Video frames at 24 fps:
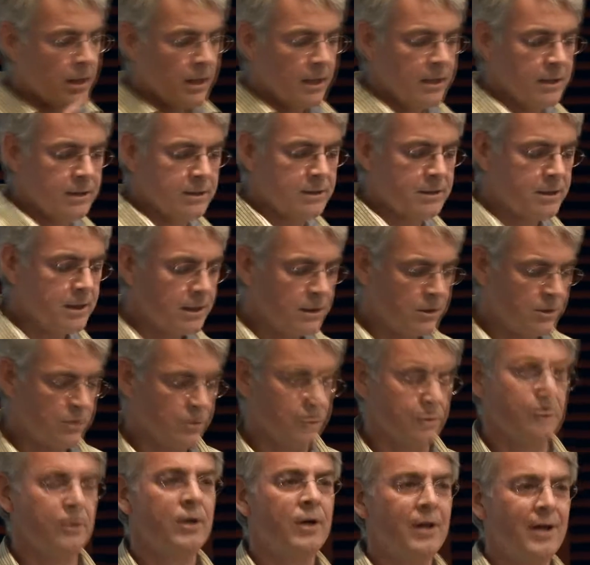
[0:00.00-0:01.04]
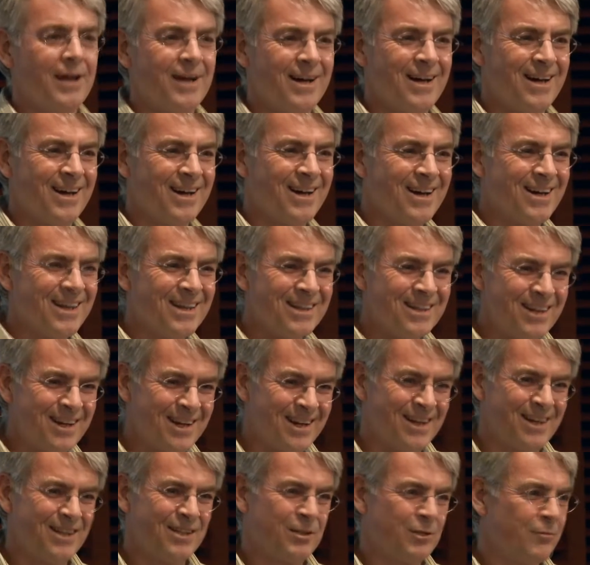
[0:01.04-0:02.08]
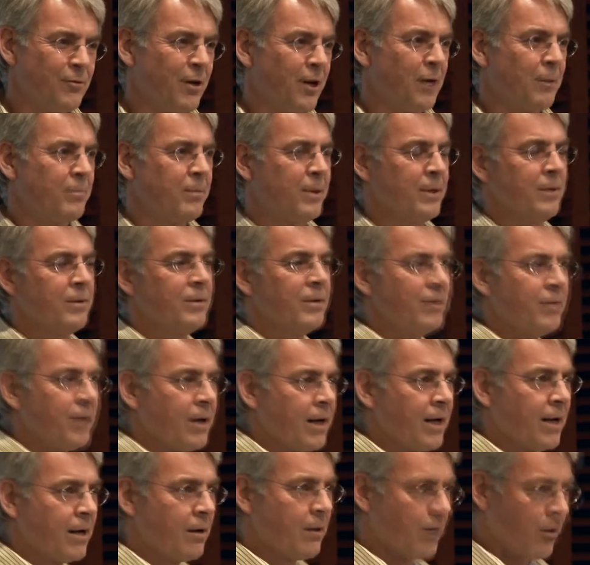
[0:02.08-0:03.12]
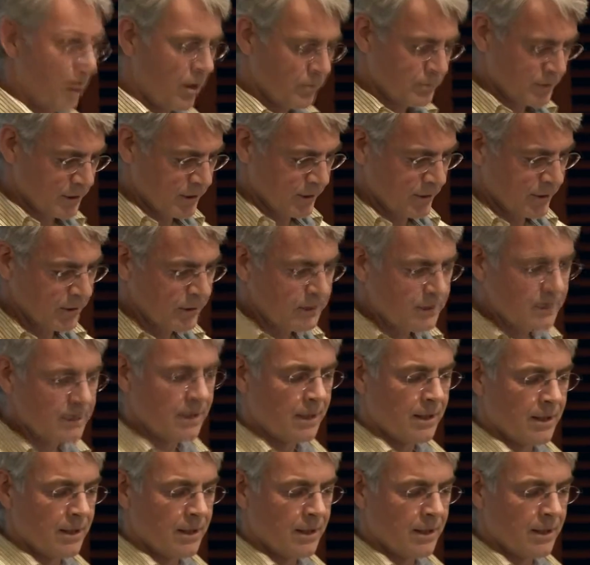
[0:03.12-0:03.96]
in situ development obstacles,